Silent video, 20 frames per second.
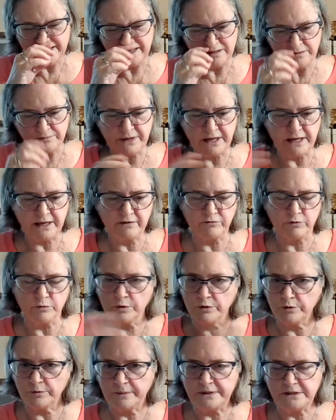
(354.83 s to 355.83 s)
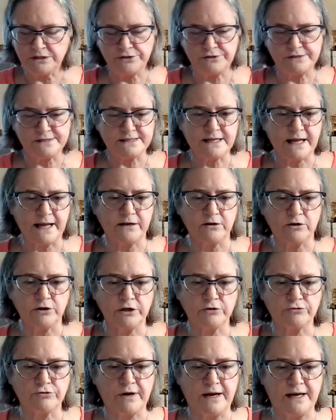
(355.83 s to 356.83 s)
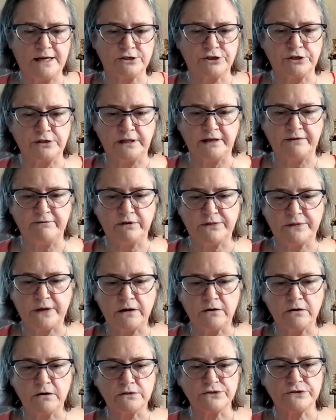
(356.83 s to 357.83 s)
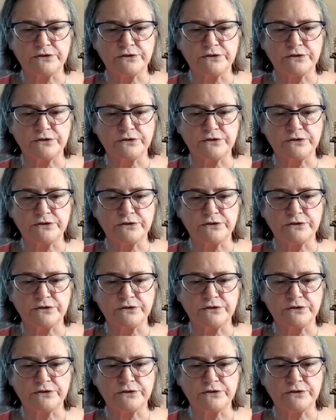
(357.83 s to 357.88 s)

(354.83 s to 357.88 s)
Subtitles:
They have a room and you just take all your trash and leave it there.